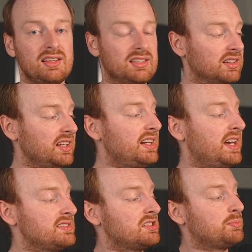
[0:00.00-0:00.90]
The lid
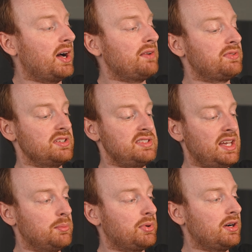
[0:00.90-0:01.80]
has a spot for the
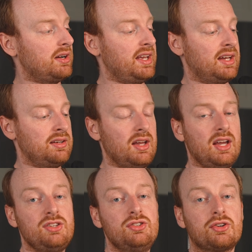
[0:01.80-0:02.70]
tamper, and
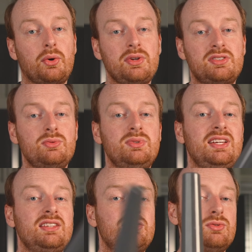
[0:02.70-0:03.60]
you're going to
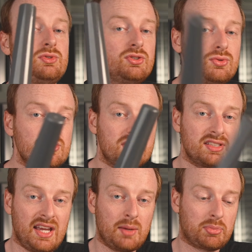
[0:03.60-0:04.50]
need to use the
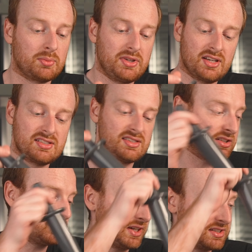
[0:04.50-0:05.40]
tamper because
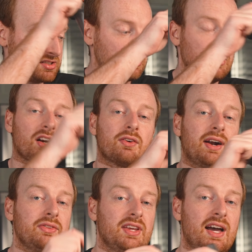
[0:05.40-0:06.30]
things will get stuck
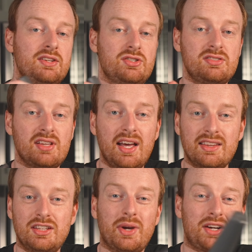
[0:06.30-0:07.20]
around the edges
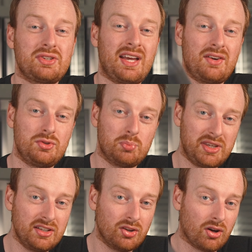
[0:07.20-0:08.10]
that you actually have to
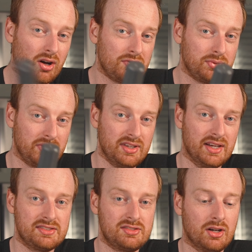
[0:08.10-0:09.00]
peel off with
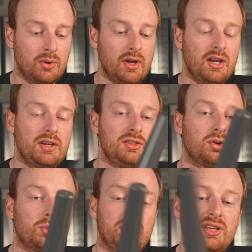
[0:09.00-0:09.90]
this. So
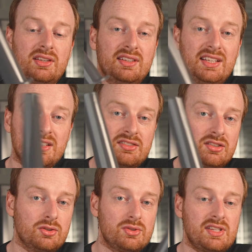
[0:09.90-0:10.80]
you'll be needing to
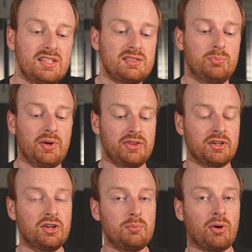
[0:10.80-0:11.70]
use this, but the
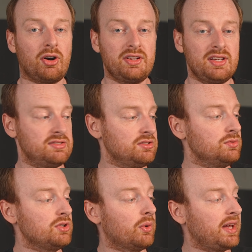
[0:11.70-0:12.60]
good part is you
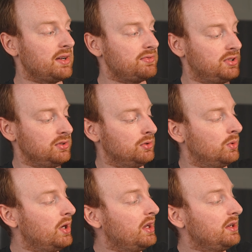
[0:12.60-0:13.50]
don't have to